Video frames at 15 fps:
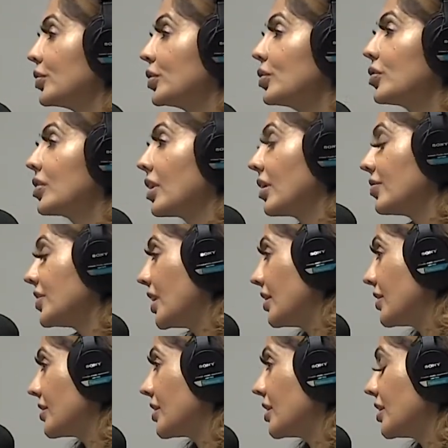foods that I've
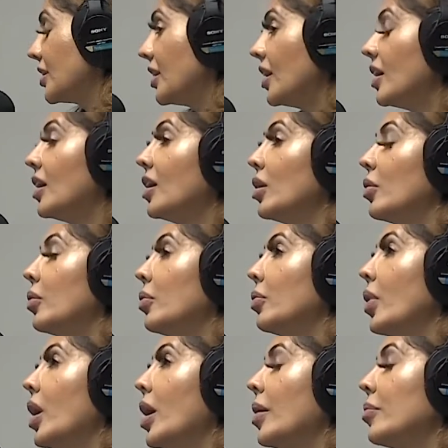tasted.
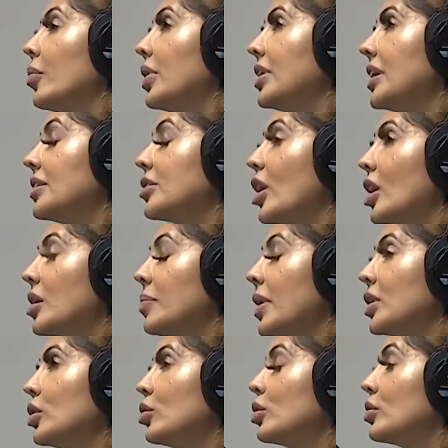Um, when they talk about
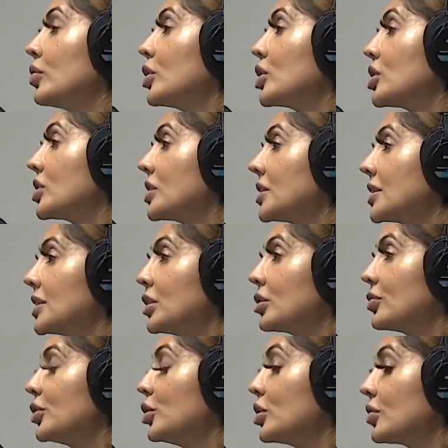universal, your
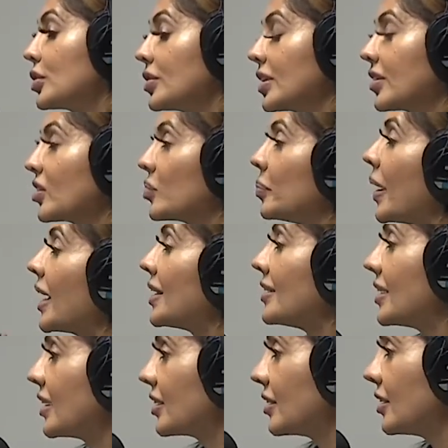universe
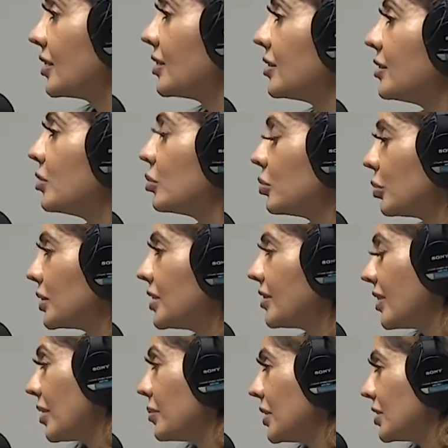expanding, what does
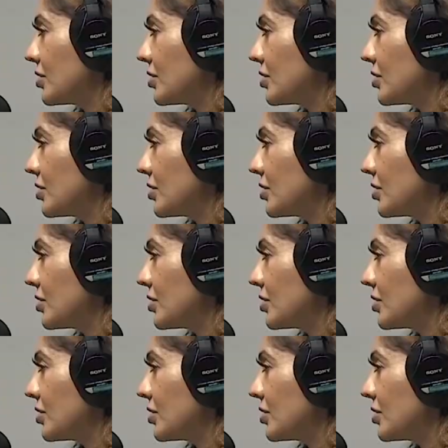that mean